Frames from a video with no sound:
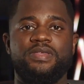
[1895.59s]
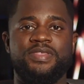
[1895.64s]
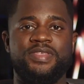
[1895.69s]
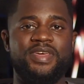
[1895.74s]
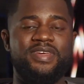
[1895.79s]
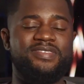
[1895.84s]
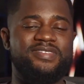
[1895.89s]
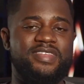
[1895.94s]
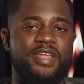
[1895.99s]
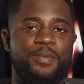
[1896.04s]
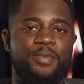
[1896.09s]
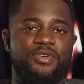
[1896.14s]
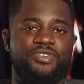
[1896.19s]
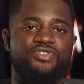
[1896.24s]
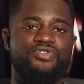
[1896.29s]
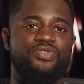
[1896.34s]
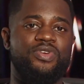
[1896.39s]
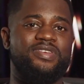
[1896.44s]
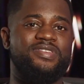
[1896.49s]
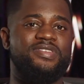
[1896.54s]
This
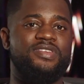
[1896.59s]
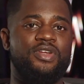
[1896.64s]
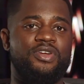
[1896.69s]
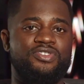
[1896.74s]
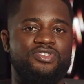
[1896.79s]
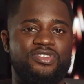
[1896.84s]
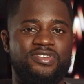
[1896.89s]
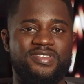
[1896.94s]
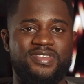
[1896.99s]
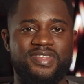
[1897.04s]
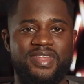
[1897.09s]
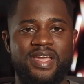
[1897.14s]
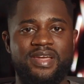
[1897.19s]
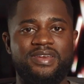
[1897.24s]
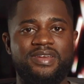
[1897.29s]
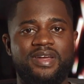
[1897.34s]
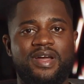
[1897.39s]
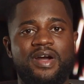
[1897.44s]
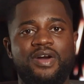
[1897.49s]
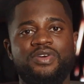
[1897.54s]
demonstrates not just
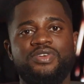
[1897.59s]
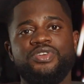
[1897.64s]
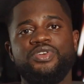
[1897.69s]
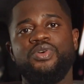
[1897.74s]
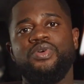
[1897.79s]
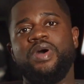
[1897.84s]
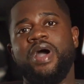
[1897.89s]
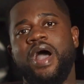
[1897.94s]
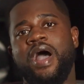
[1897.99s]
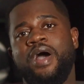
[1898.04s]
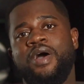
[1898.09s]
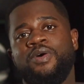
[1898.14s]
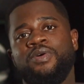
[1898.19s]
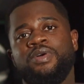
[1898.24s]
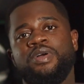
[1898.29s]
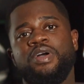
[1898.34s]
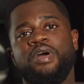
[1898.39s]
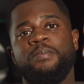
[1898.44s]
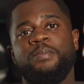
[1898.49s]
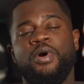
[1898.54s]
technical
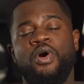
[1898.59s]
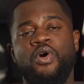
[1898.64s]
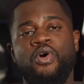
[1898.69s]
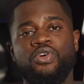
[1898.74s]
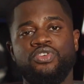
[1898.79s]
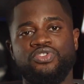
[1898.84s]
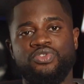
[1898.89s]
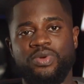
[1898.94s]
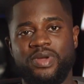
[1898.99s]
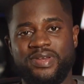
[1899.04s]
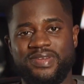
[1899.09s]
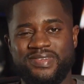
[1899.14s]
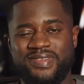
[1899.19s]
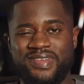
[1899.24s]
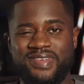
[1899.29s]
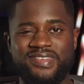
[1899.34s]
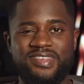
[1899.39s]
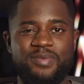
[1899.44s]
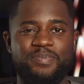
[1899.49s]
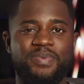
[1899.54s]
know-how, but also a
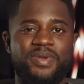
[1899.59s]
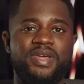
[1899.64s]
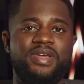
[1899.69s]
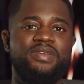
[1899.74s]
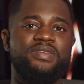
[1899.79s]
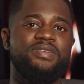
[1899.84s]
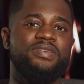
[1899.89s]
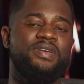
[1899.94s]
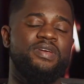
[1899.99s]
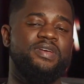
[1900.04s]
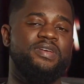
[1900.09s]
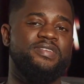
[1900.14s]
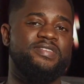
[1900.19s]
disciplined,